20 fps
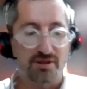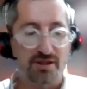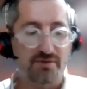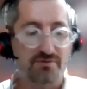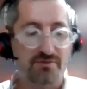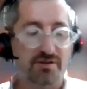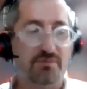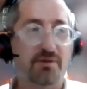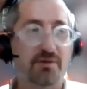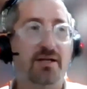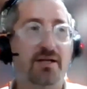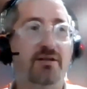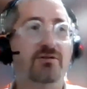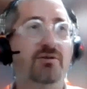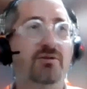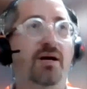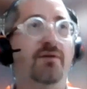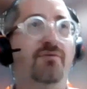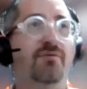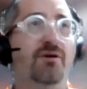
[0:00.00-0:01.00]
So he gives the money
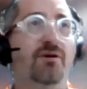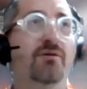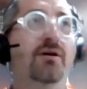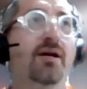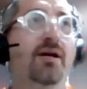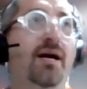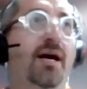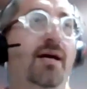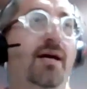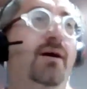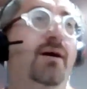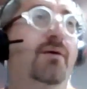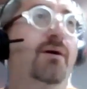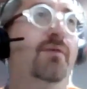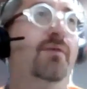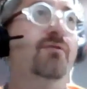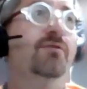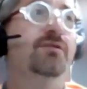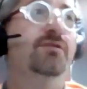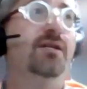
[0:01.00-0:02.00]
to Ephron, and now
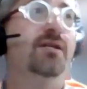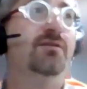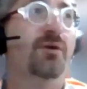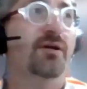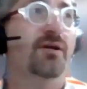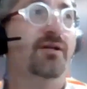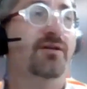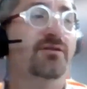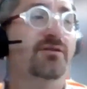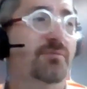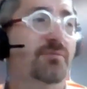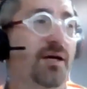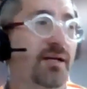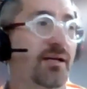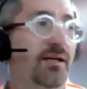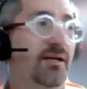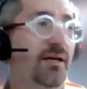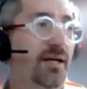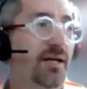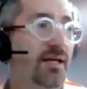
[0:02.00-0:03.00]
Ephron says, well, here's the
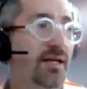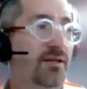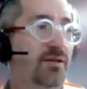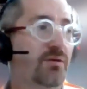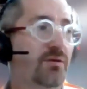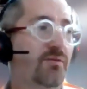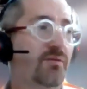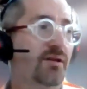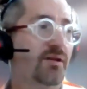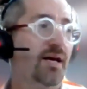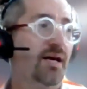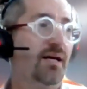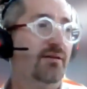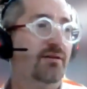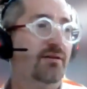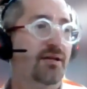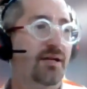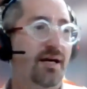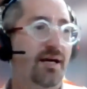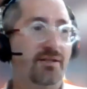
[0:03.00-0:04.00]
money in lieu of the
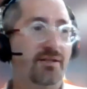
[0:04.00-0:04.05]
land.